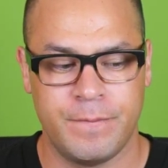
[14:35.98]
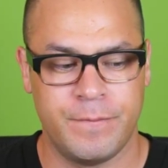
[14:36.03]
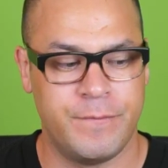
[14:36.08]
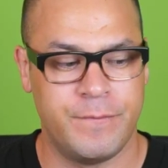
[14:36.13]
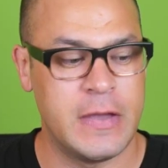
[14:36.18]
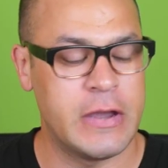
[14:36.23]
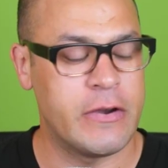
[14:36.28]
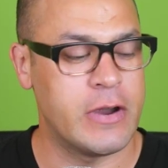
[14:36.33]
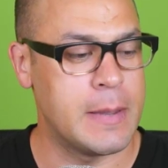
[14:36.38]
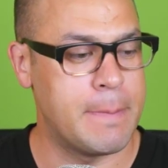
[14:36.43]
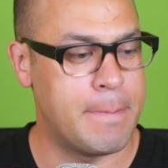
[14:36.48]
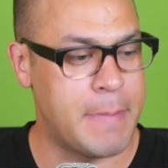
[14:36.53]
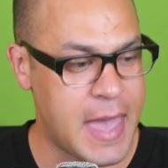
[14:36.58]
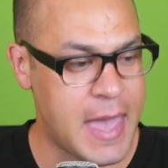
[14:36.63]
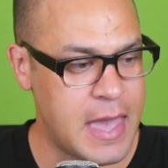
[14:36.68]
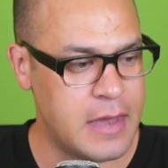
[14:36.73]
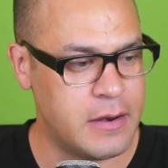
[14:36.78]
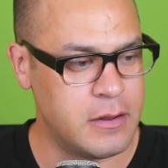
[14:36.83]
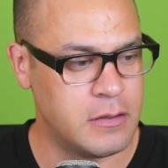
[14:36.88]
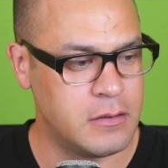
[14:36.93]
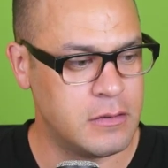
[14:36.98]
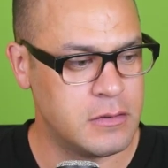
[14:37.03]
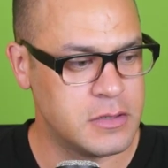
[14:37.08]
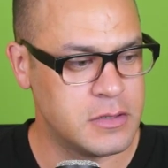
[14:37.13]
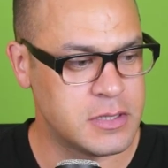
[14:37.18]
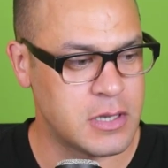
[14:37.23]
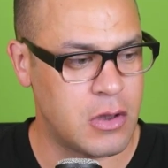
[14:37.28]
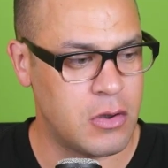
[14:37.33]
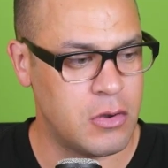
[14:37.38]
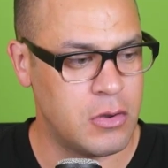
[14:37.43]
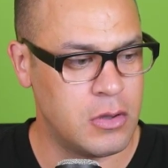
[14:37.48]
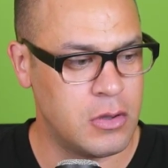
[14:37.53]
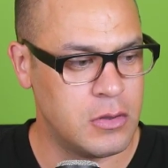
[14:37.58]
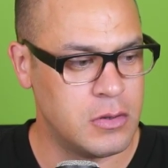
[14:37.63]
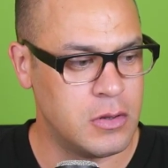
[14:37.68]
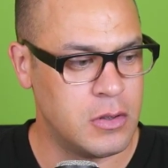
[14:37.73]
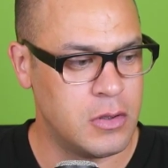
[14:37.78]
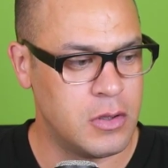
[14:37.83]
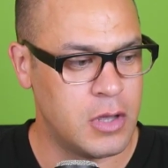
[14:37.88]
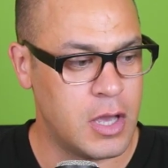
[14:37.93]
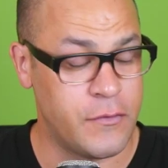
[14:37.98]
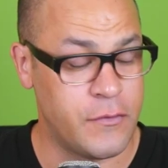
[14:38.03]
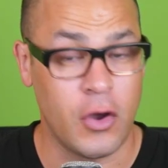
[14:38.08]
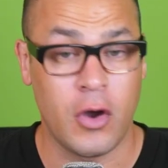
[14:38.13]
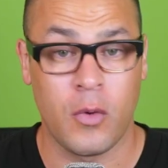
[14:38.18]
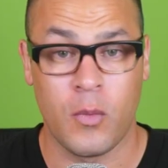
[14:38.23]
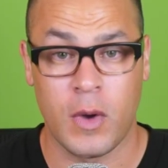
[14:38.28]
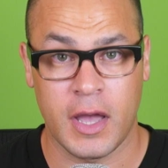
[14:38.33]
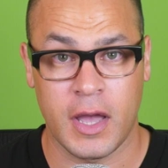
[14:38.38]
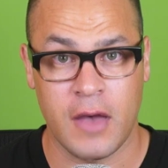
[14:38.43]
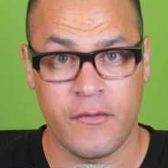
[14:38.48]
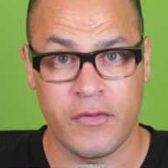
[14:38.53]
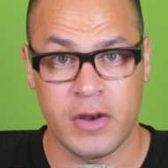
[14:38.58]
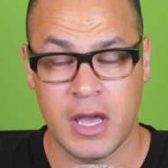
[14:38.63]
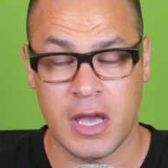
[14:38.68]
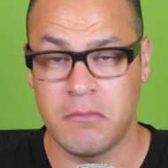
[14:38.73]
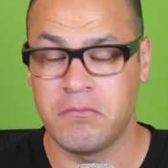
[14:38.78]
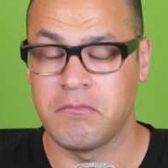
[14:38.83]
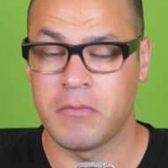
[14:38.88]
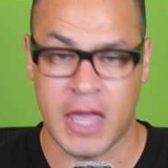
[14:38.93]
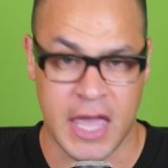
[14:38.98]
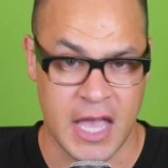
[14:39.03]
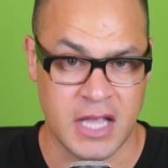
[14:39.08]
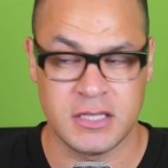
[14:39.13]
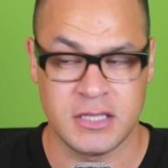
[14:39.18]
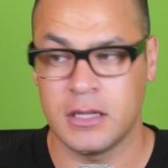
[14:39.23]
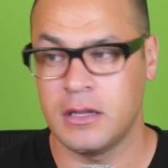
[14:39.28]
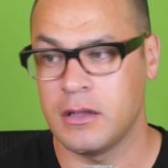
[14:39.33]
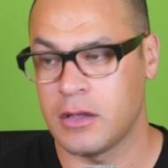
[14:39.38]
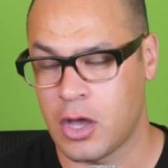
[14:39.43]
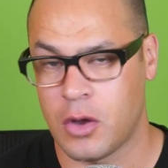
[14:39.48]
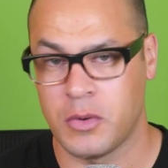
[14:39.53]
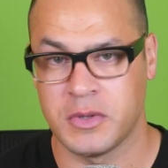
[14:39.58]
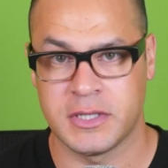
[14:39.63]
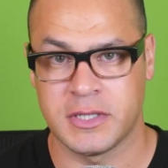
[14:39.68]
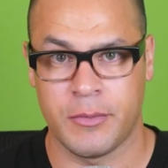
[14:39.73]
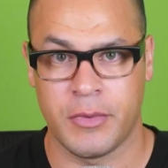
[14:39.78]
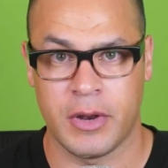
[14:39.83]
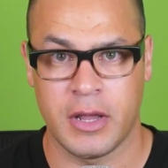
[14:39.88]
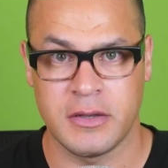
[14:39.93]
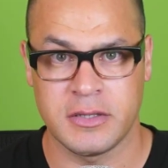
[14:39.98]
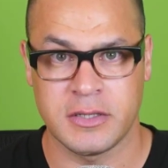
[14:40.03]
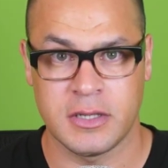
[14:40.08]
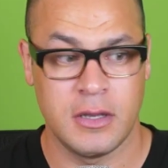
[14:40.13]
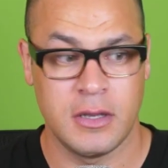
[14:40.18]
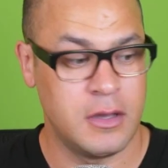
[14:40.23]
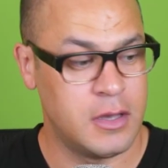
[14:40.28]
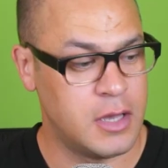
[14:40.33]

very bad. So if you're on 1Cover now, cancel it, go with someone else.